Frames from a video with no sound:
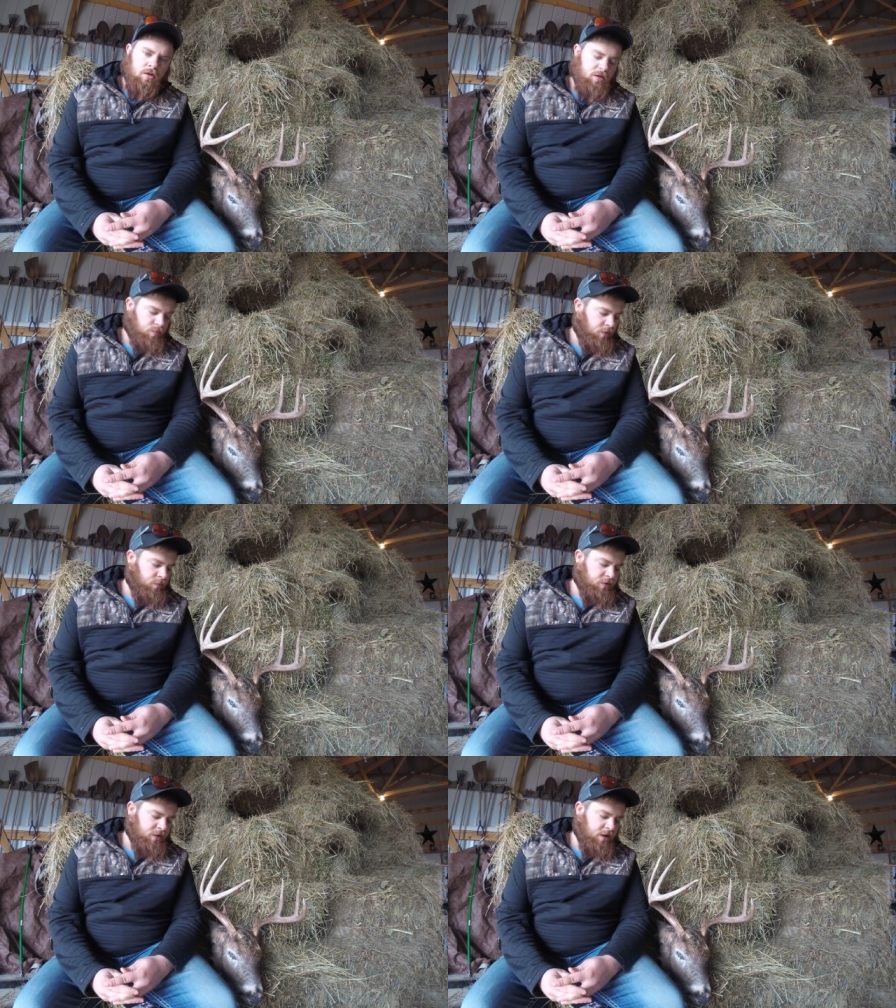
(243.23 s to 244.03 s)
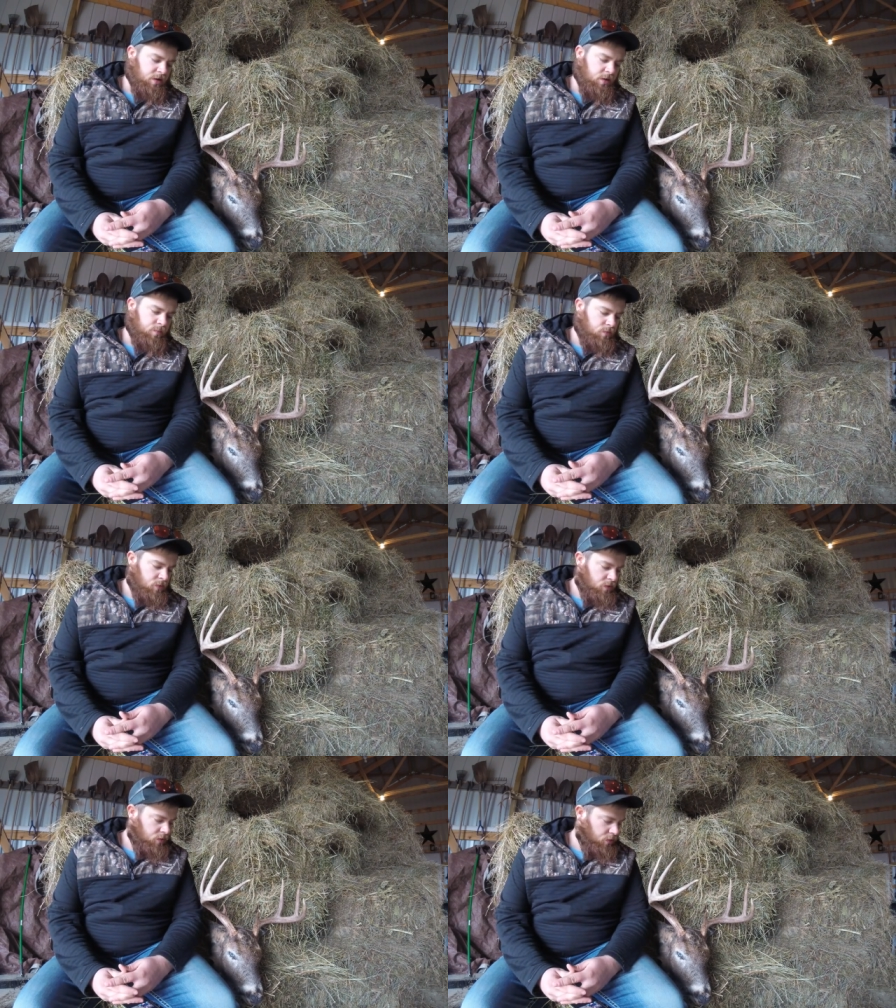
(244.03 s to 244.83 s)
he pretty much got up,
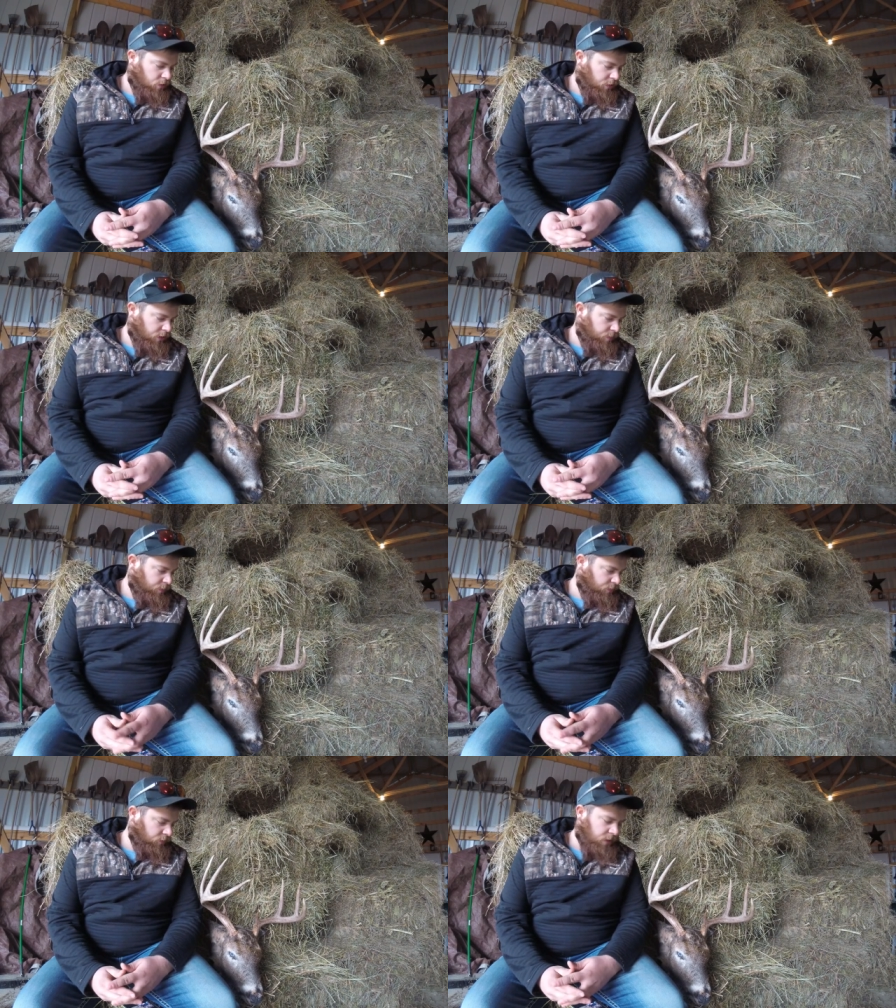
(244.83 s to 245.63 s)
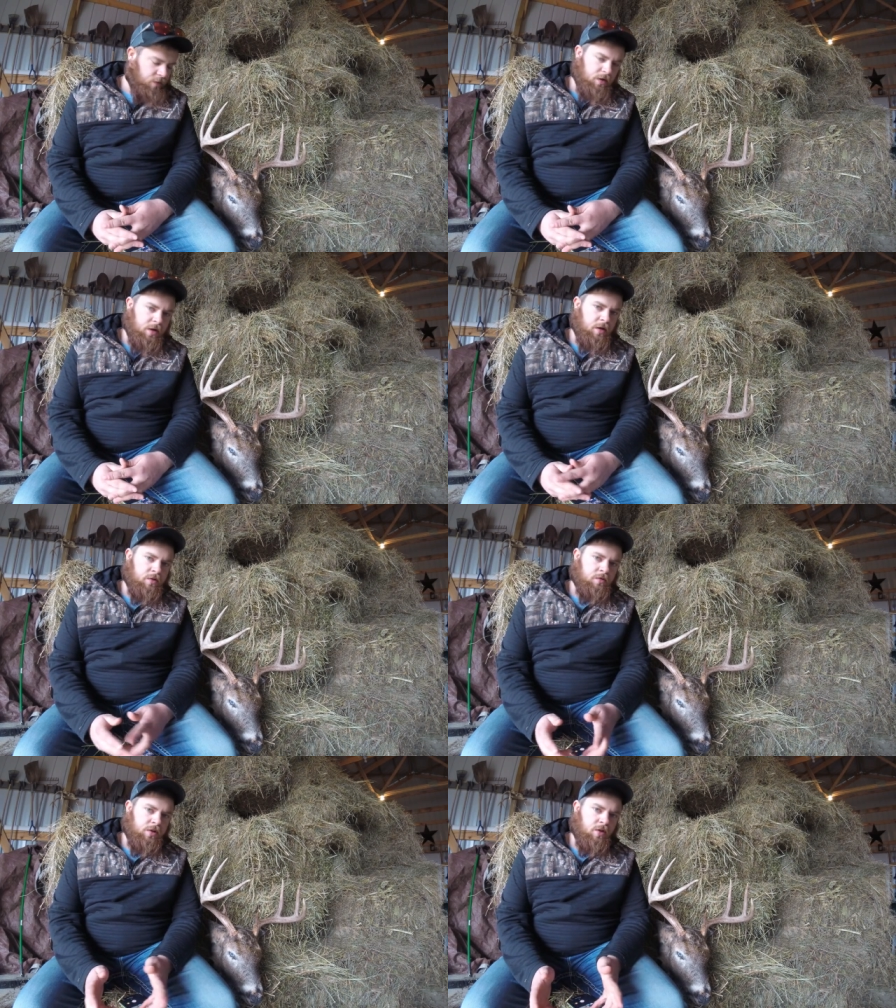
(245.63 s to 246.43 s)
hurried up, and got right
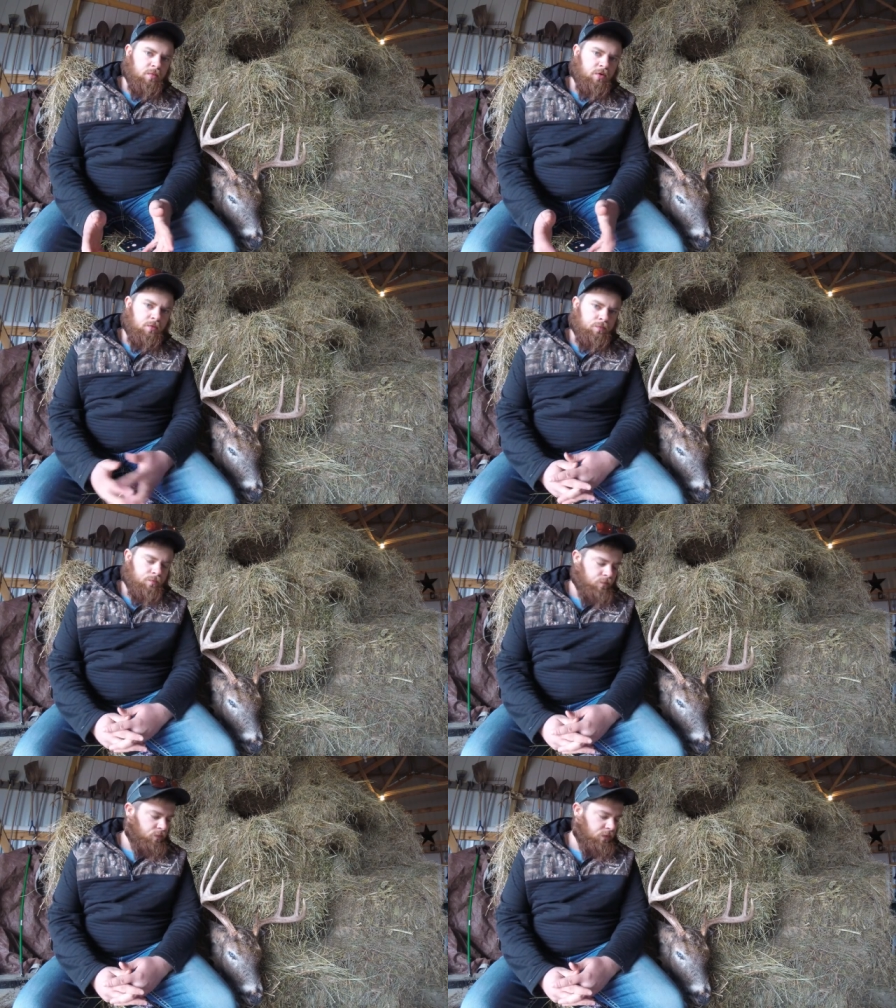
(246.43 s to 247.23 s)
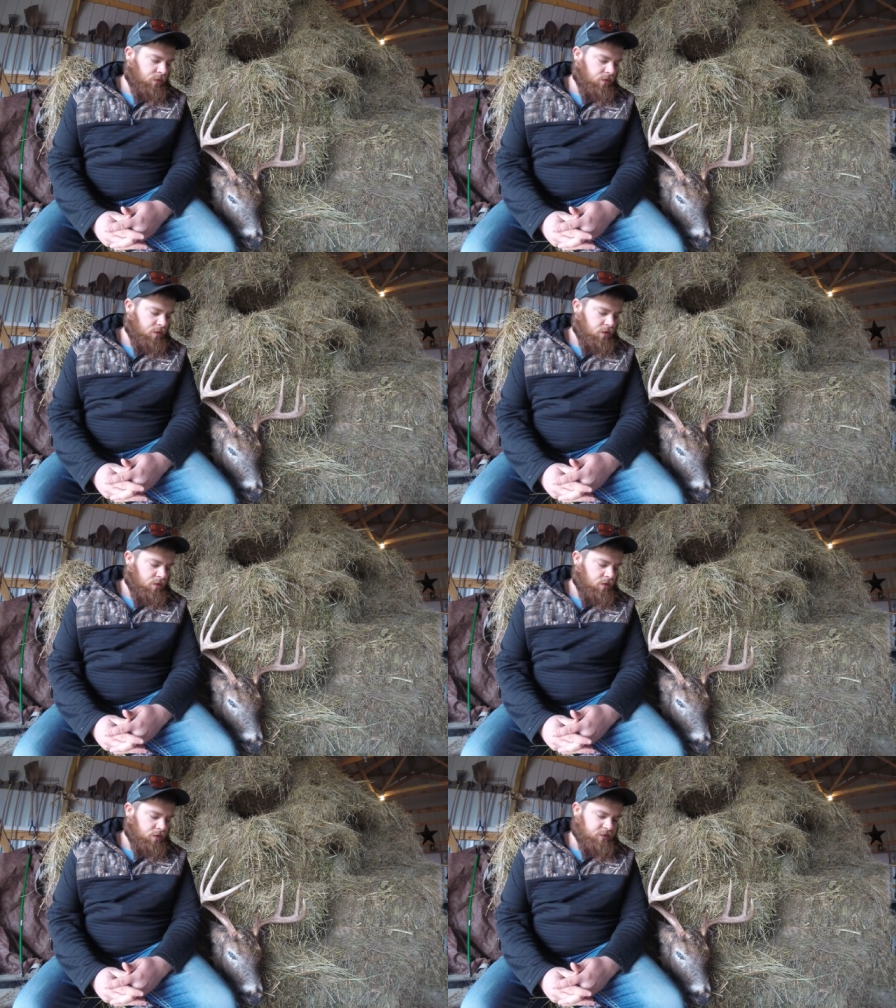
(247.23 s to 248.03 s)
on her
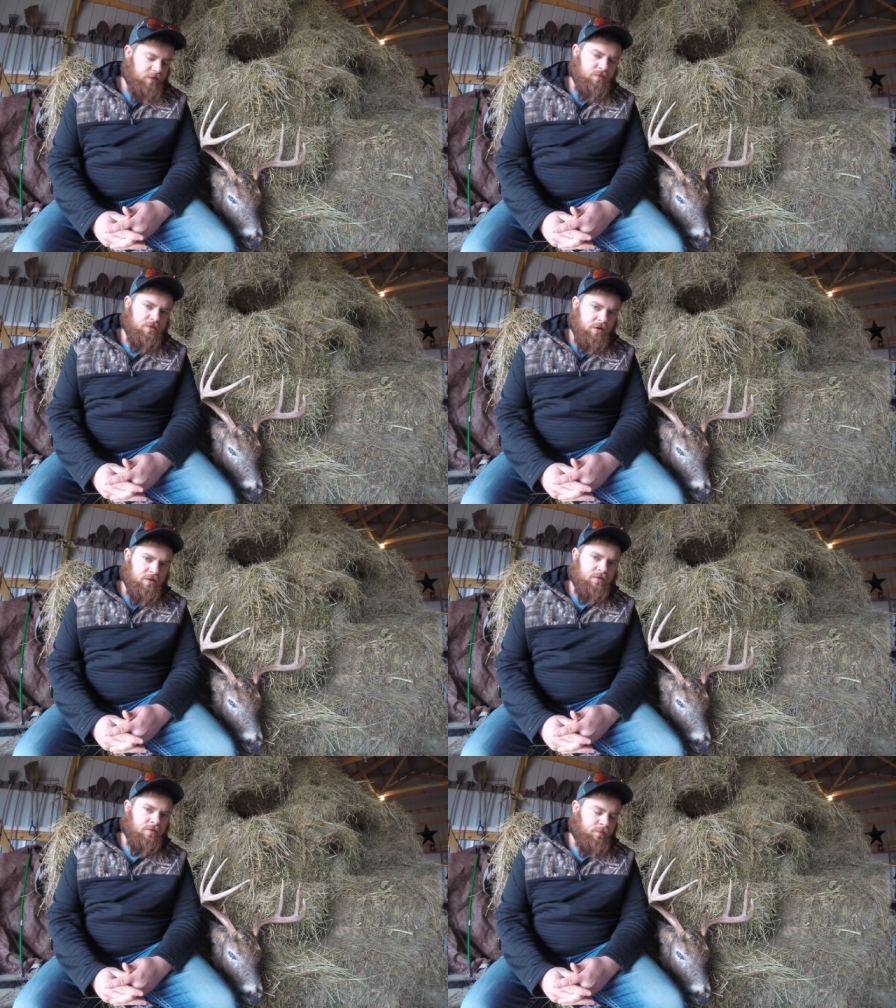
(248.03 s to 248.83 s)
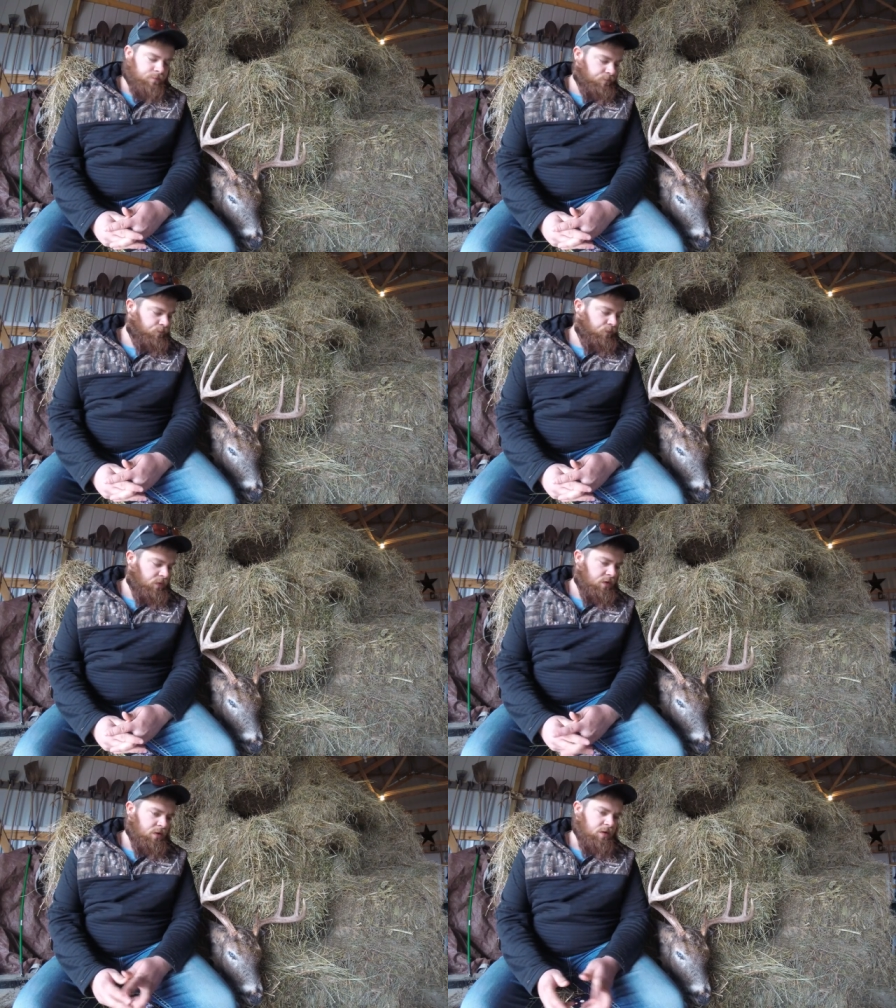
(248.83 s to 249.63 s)
tailbone because he was chasing her.
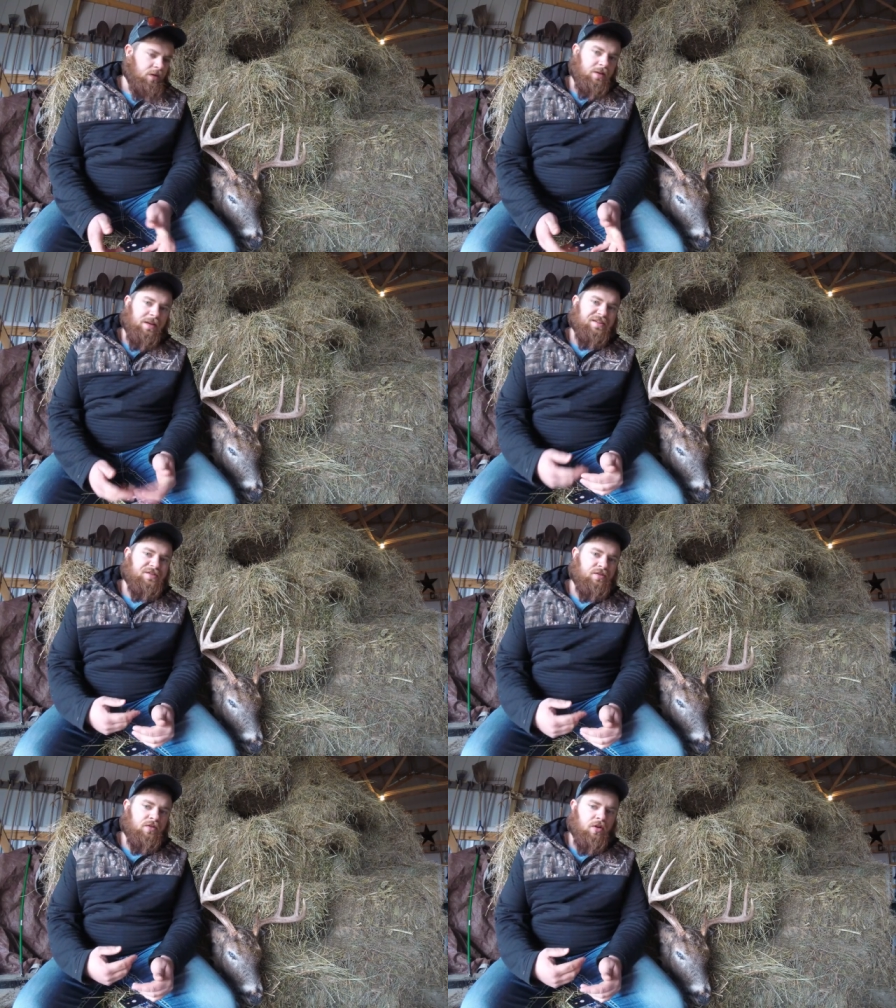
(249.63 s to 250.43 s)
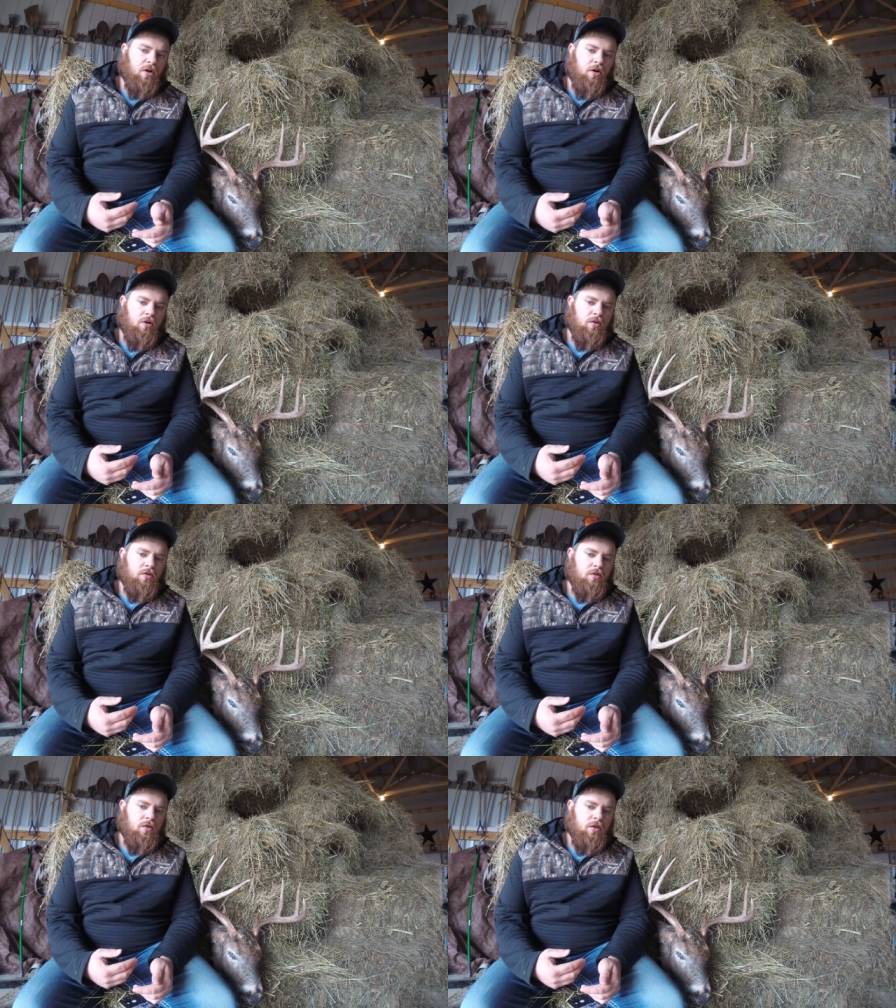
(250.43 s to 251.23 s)
And the next thing you know,
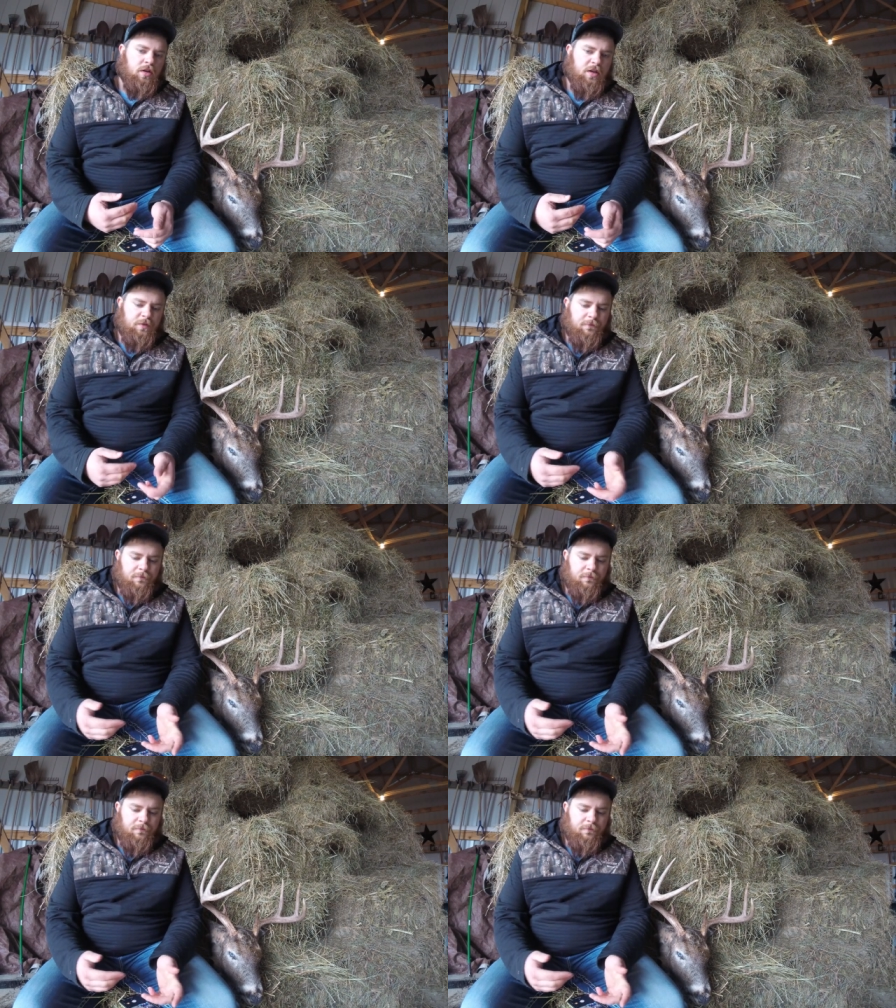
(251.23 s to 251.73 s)
he